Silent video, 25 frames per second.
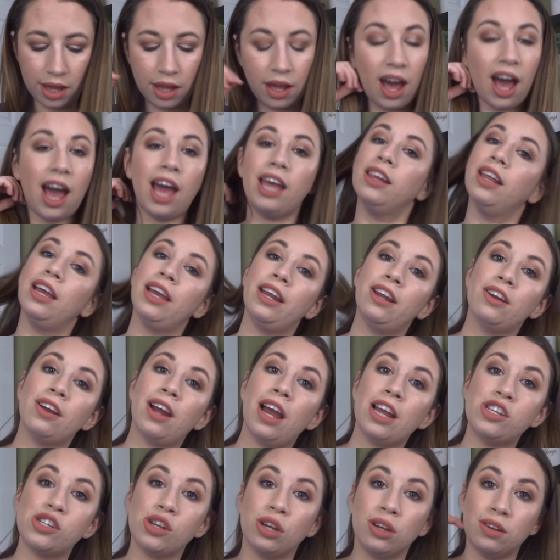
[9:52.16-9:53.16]
Highlighter
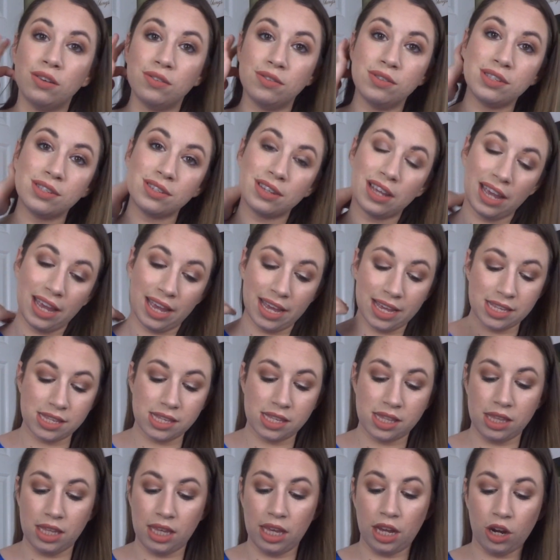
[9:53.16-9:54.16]
I chose is
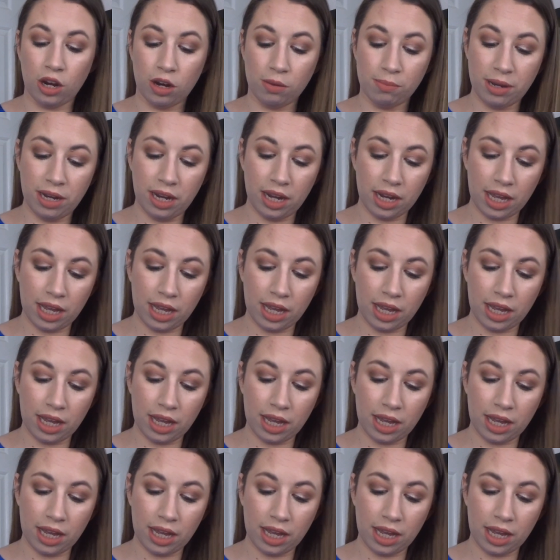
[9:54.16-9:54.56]
the Urban